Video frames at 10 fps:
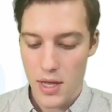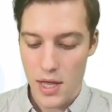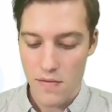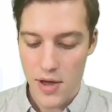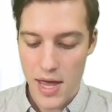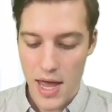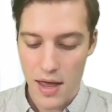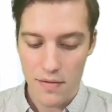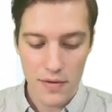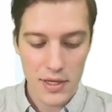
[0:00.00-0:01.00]
If I
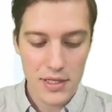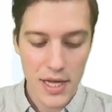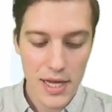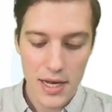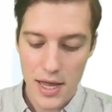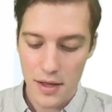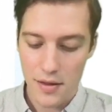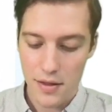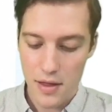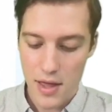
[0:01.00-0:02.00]
have side length
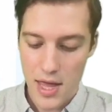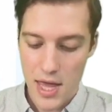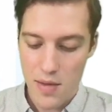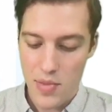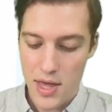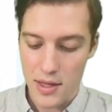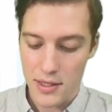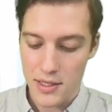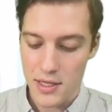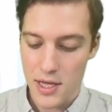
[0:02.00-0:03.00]
A, B, and
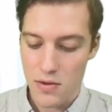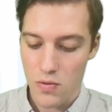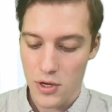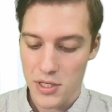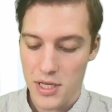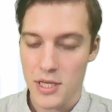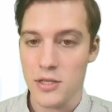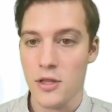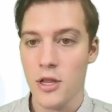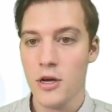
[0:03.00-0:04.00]
C, where C is
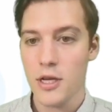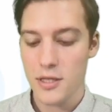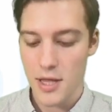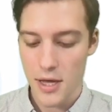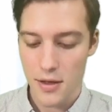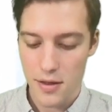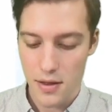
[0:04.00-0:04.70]
the longest length,